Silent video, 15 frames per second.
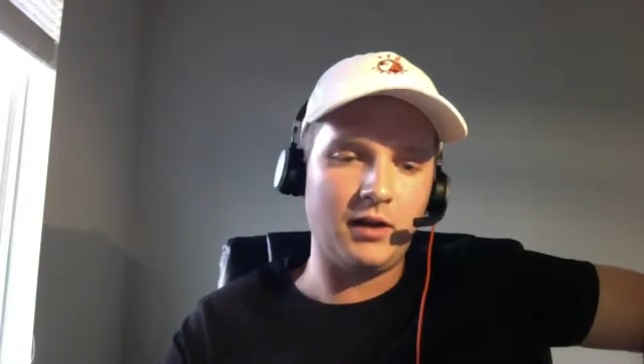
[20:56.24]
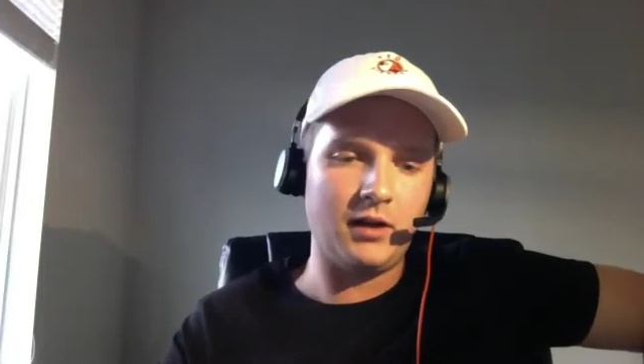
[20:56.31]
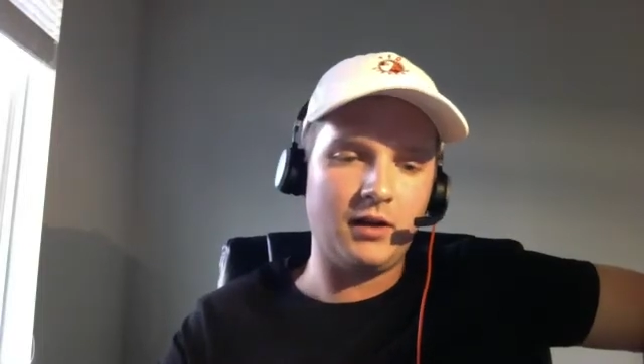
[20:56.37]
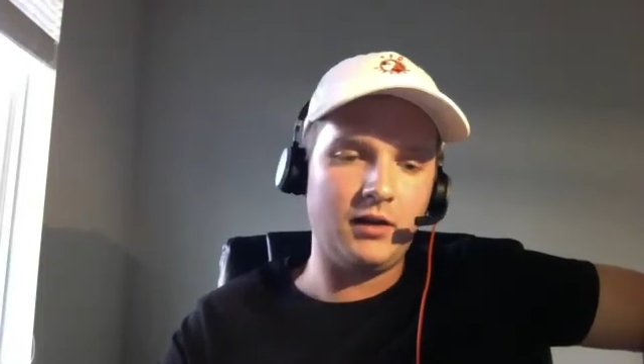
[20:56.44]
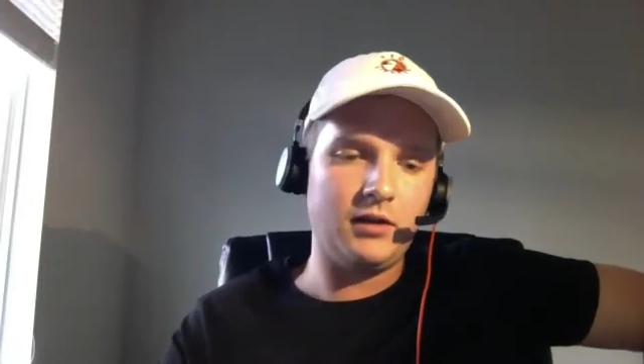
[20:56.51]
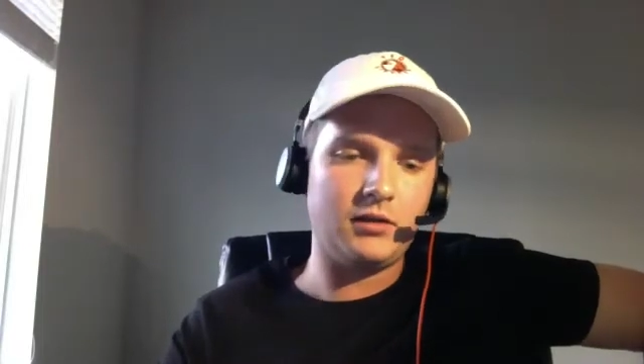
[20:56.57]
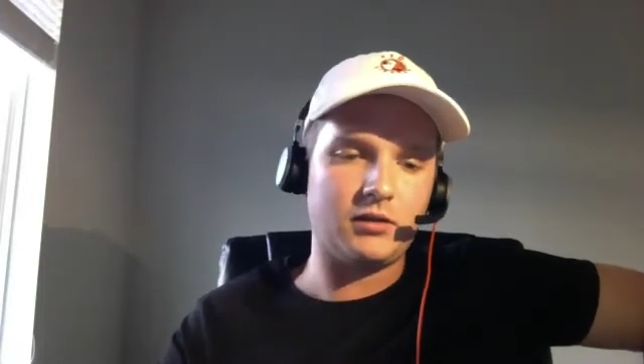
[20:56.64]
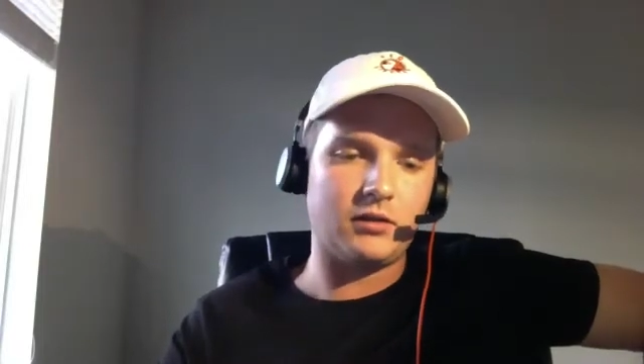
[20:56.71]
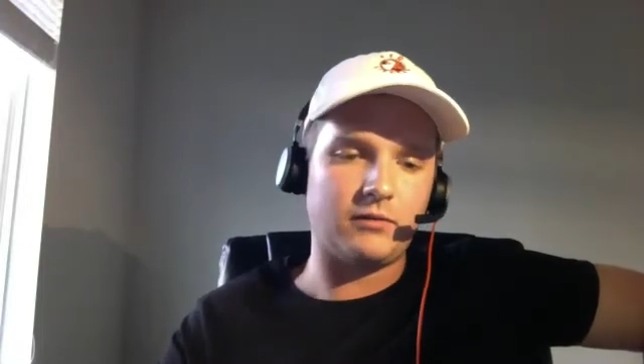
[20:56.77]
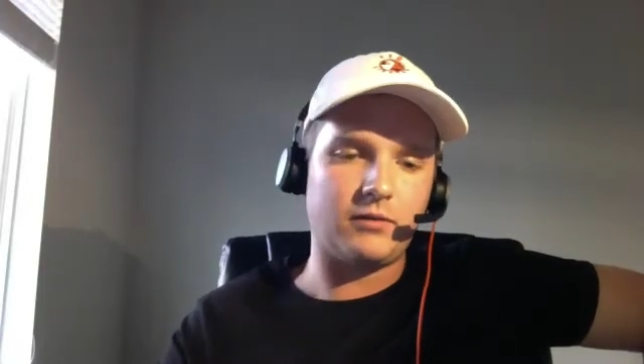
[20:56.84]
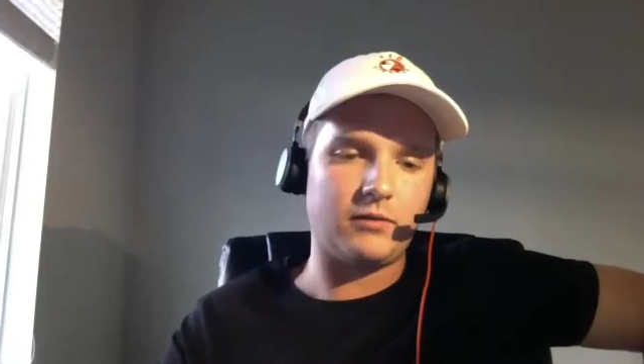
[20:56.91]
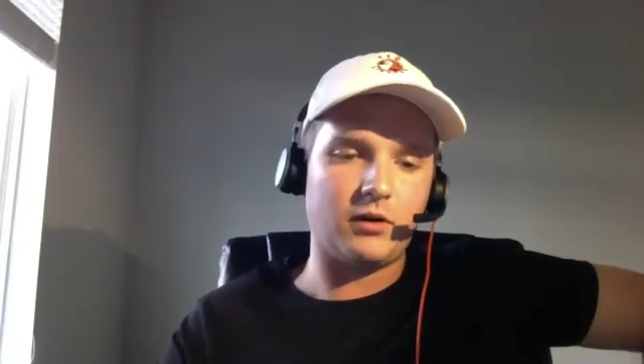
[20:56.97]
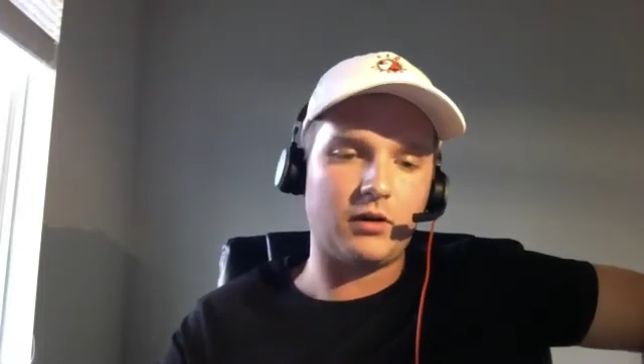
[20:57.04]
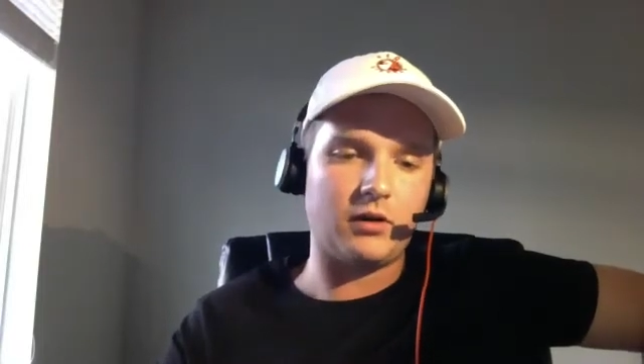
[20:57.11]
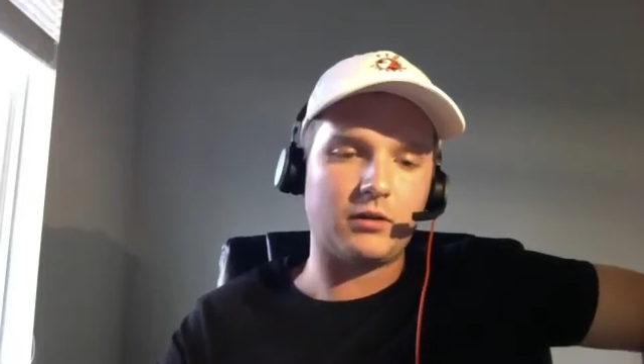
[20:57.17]
so
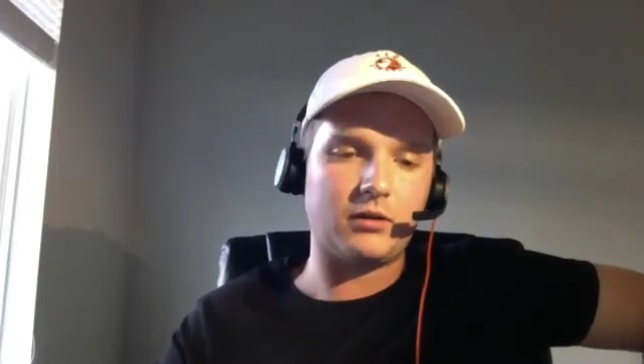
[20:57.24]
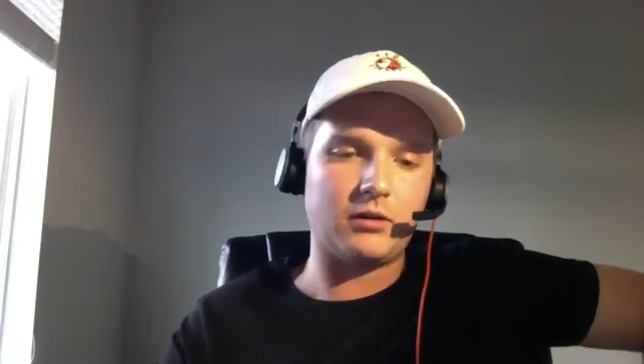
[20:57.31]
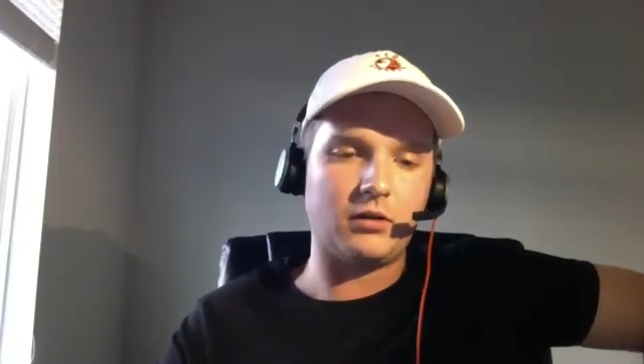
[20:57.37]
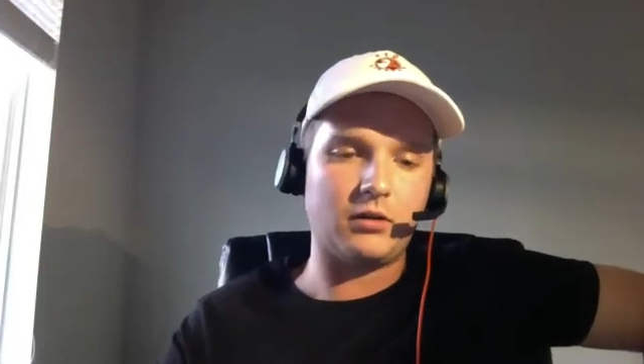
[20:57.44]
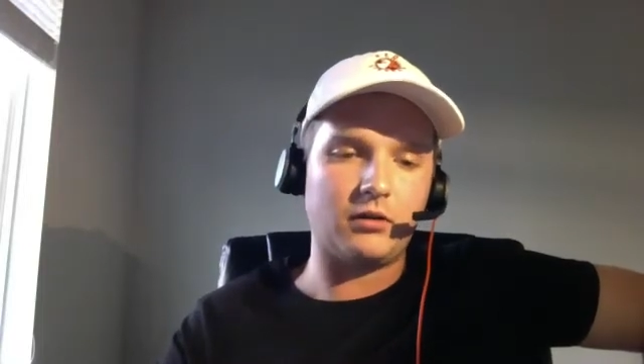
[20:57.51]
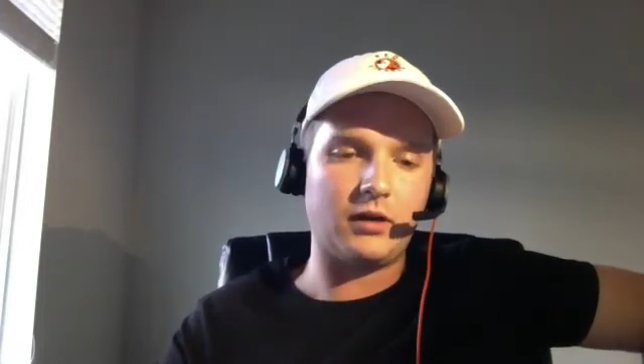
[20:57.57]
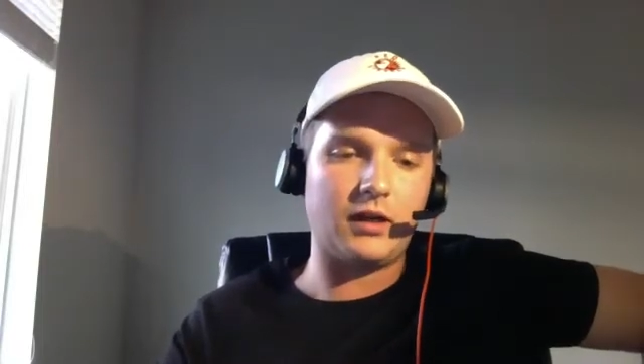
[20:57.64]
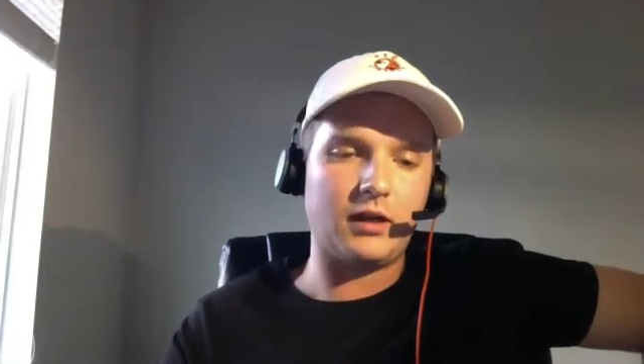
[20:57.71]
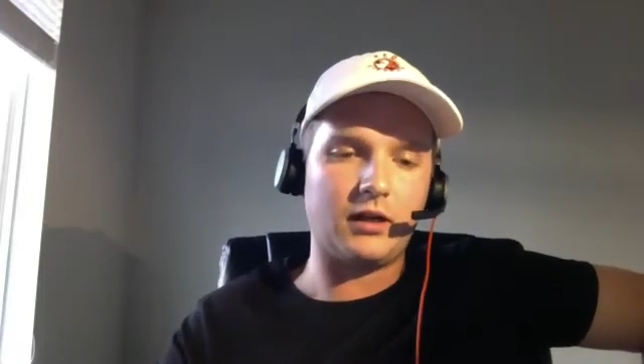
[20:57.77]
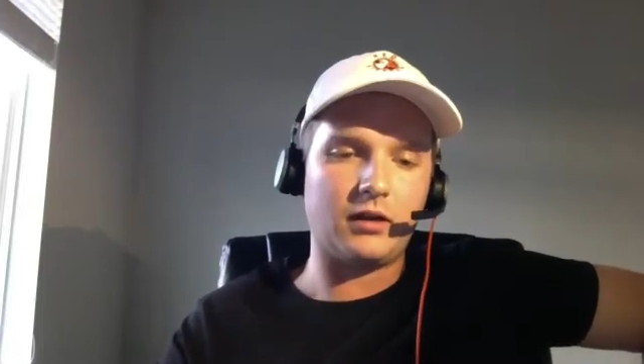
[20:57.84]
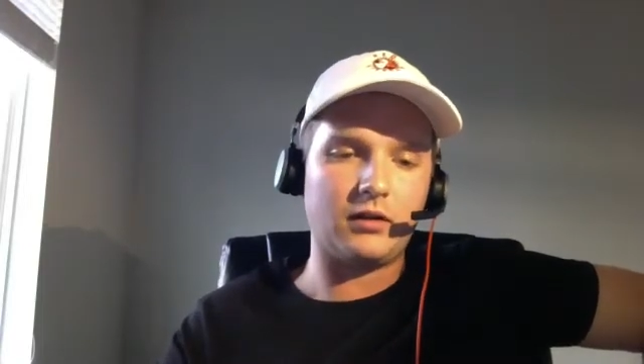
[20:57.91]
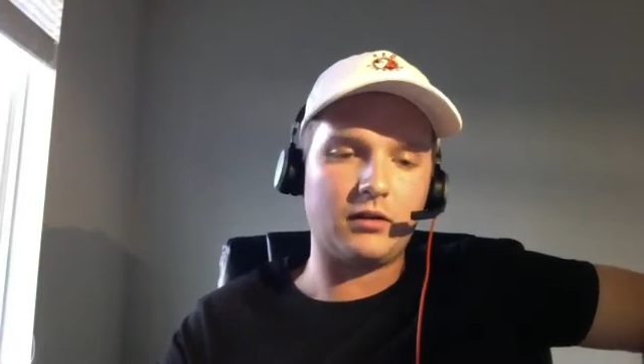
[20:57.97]
far during